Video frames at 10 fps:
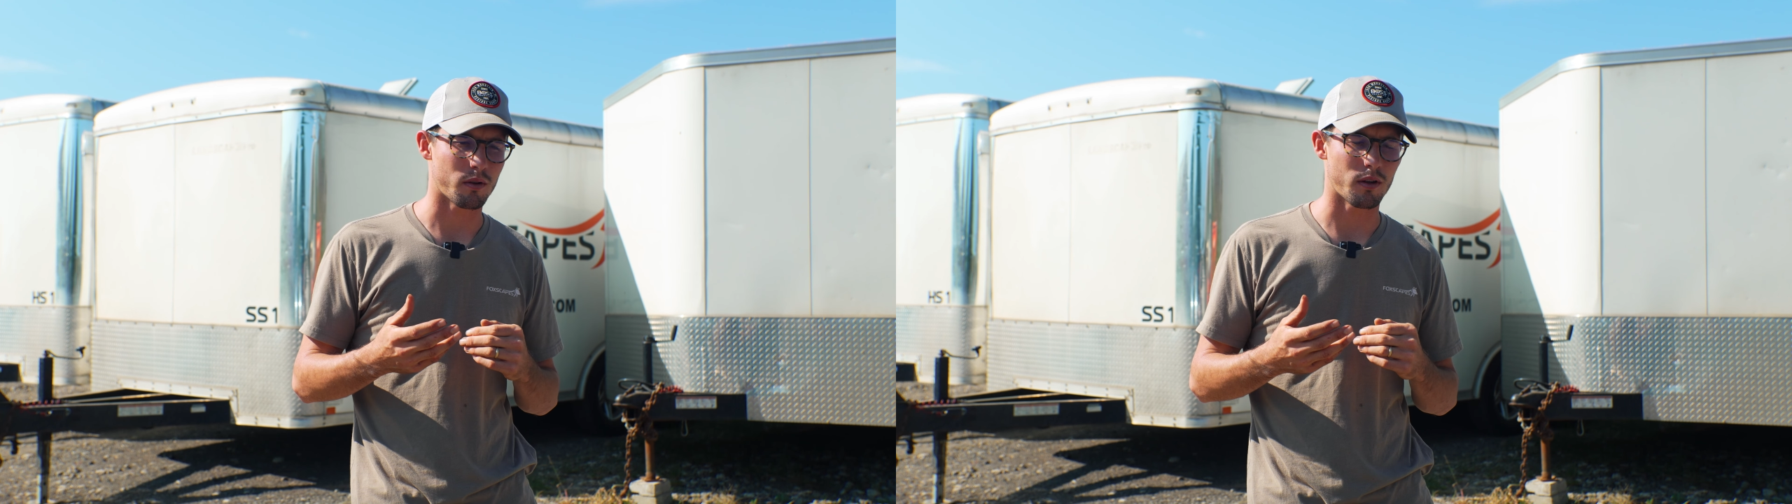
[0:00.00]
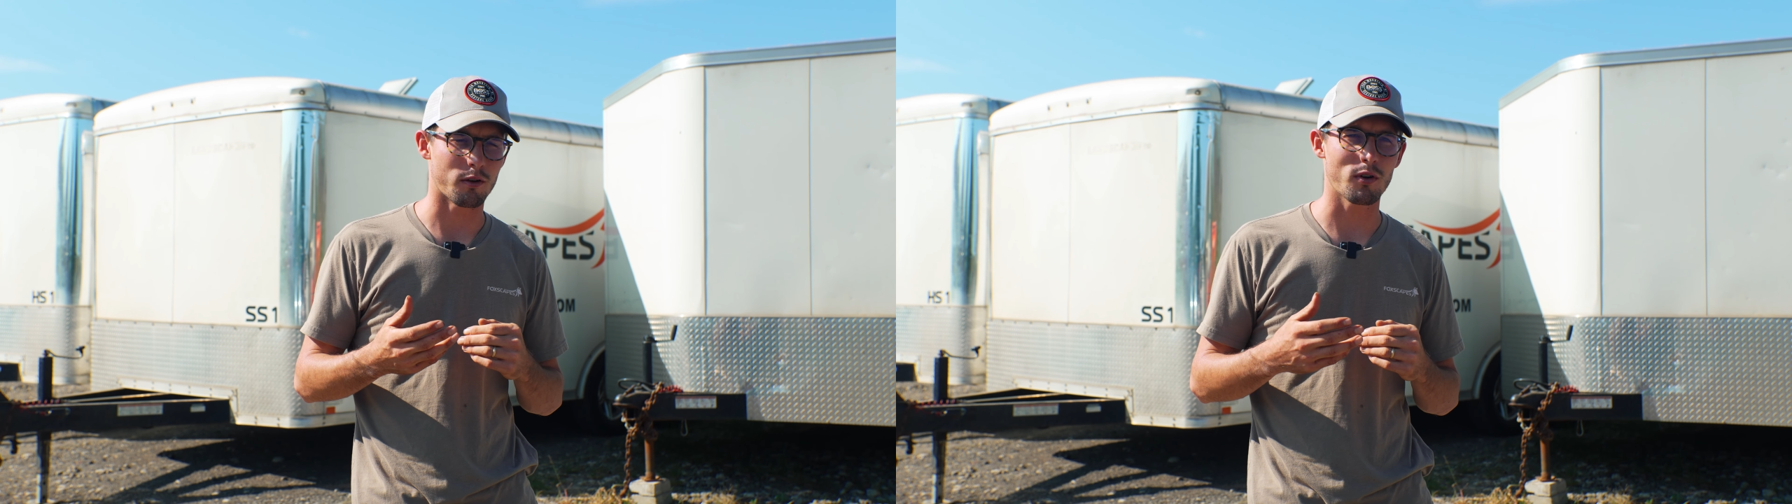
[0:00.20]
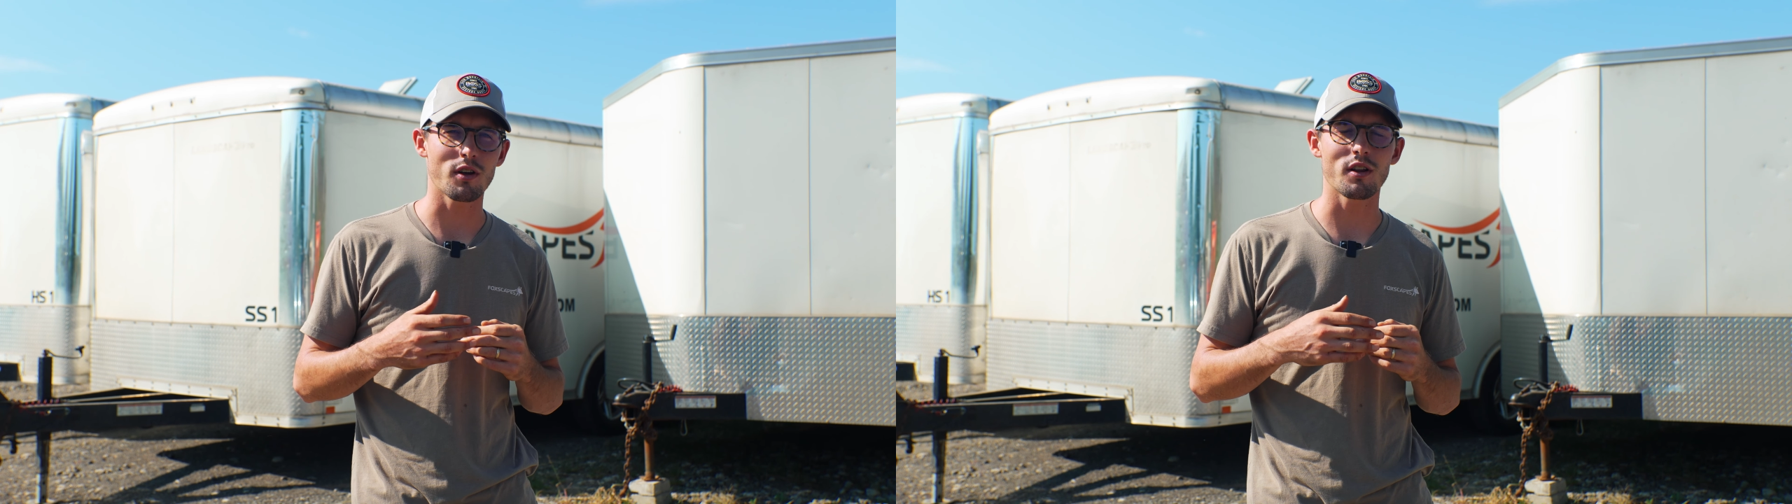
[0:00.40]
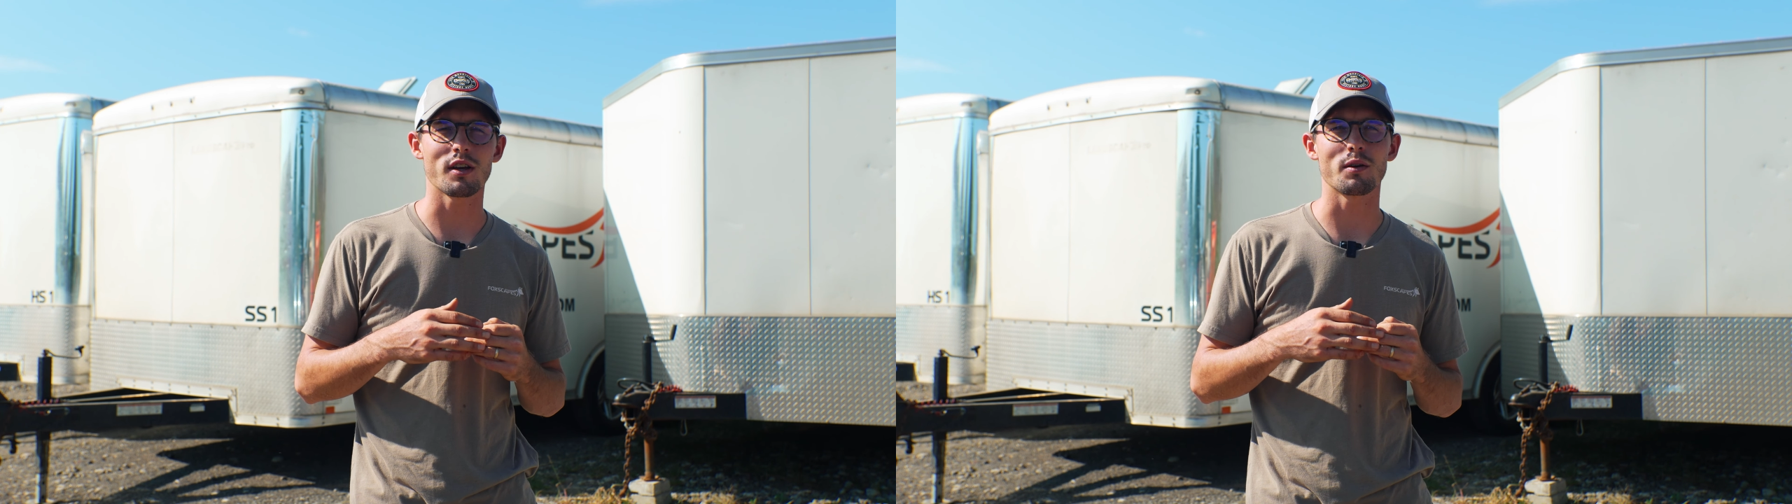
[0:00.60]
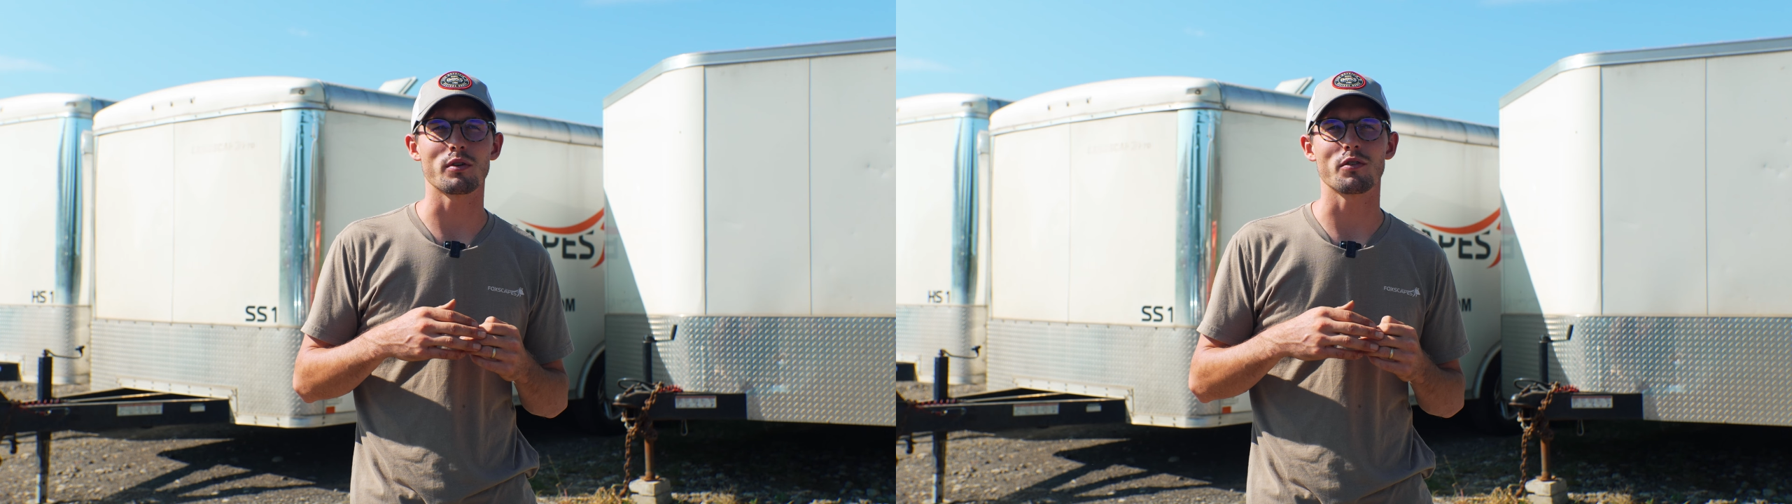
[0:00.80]
it
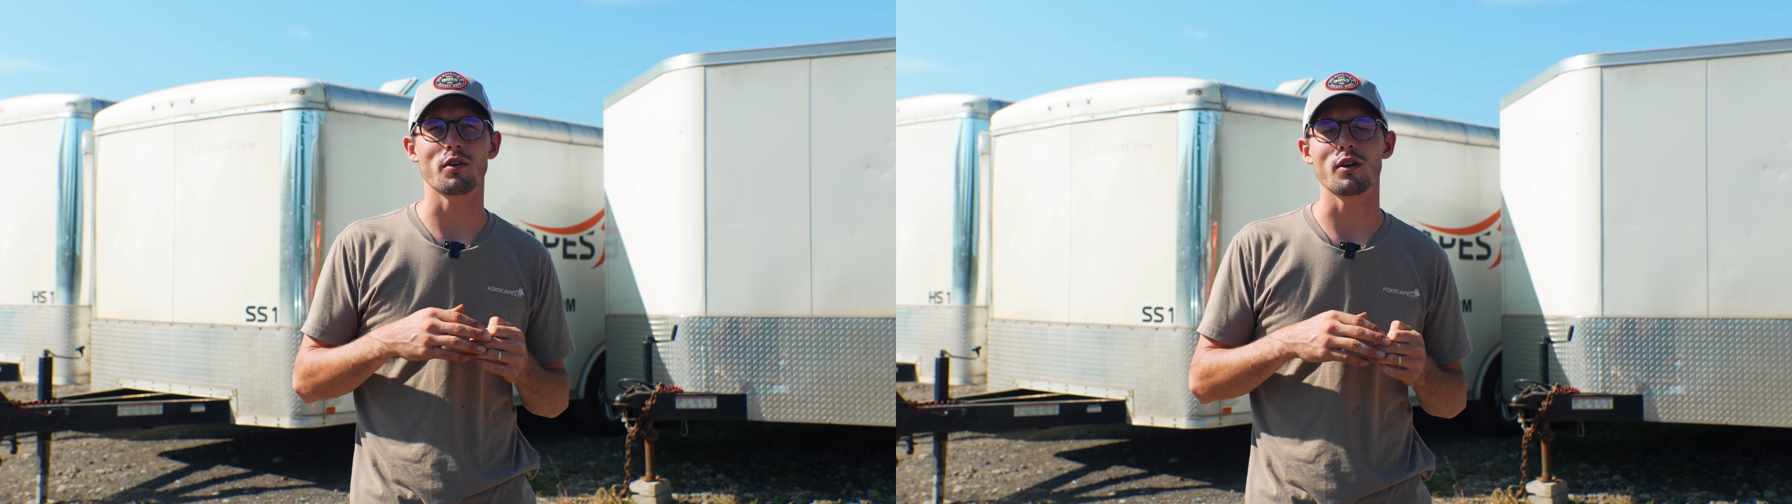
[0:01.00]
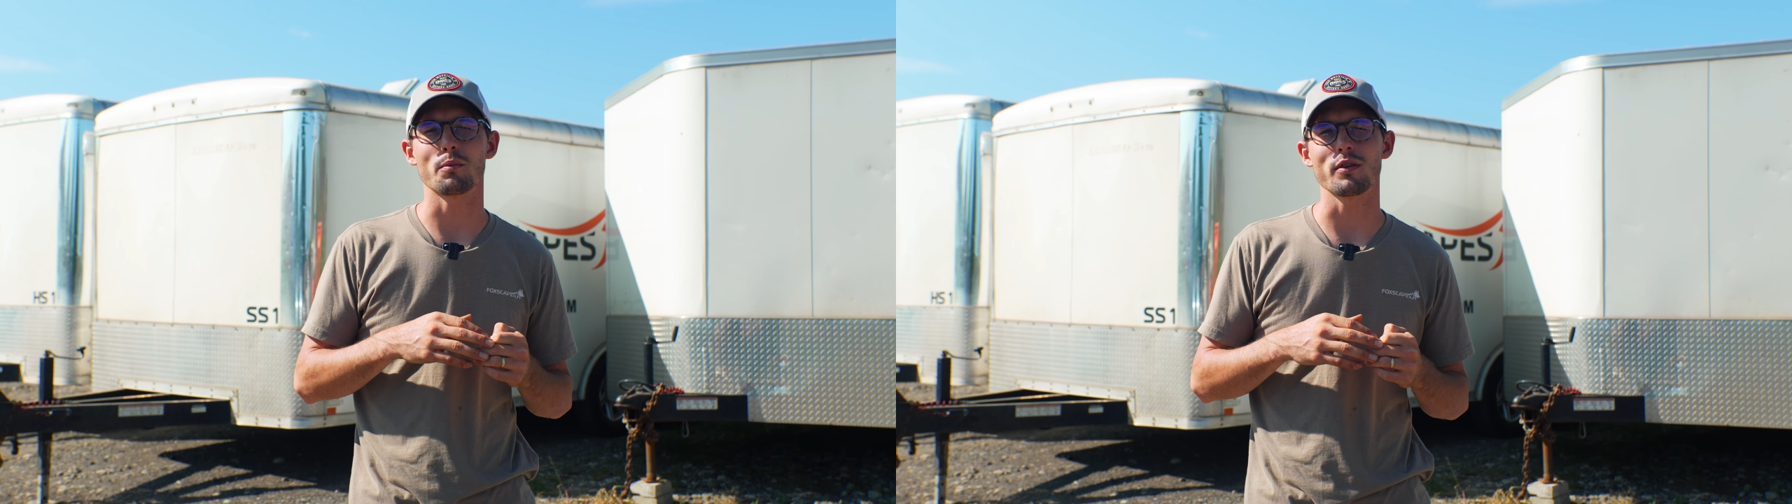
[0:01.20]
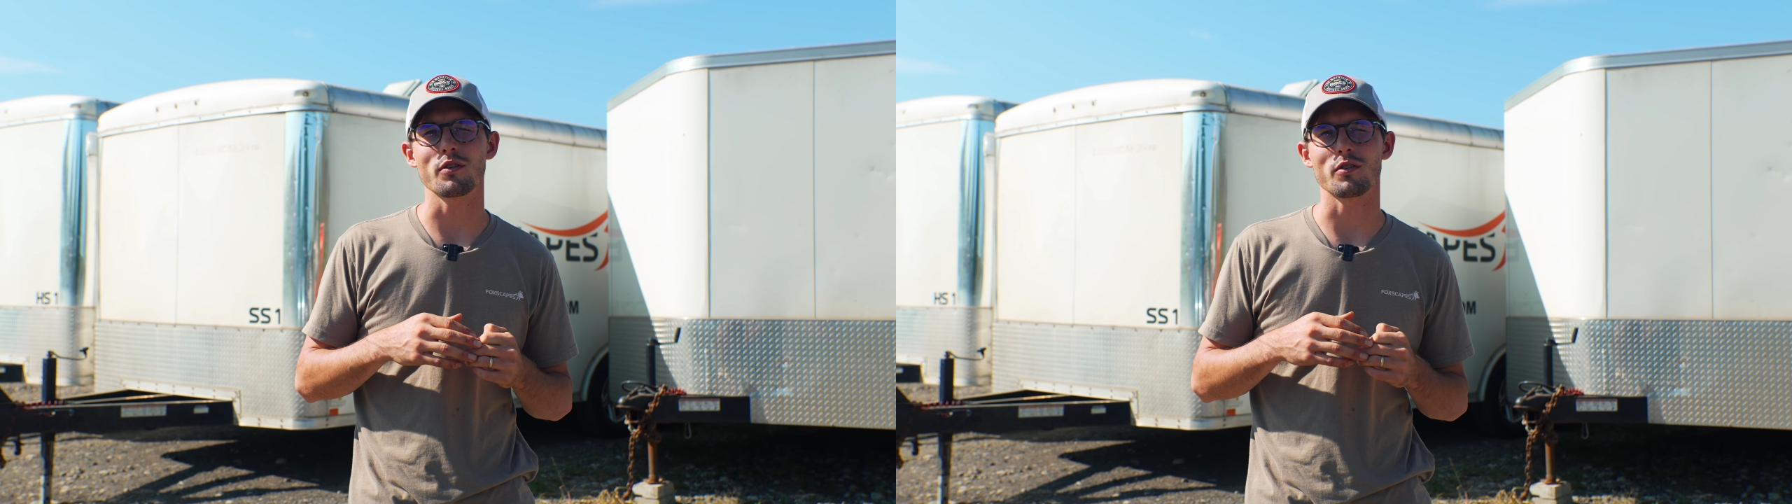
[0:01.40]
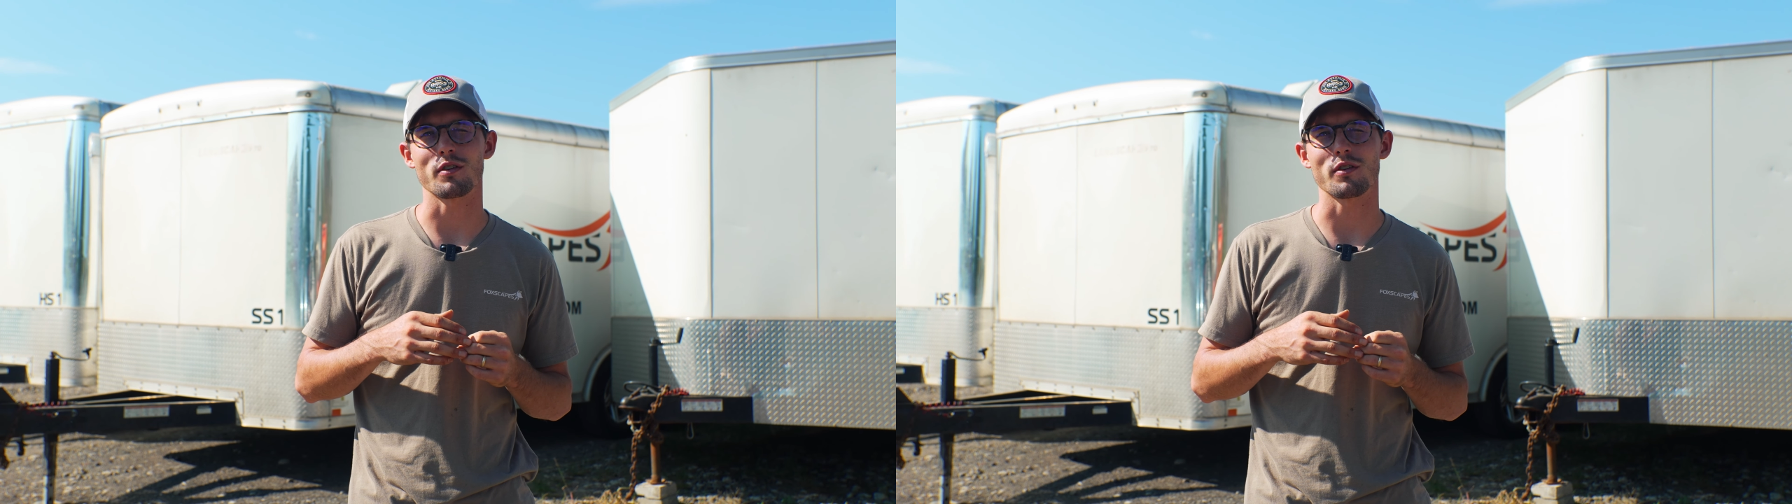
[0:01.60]
really, when starting a business,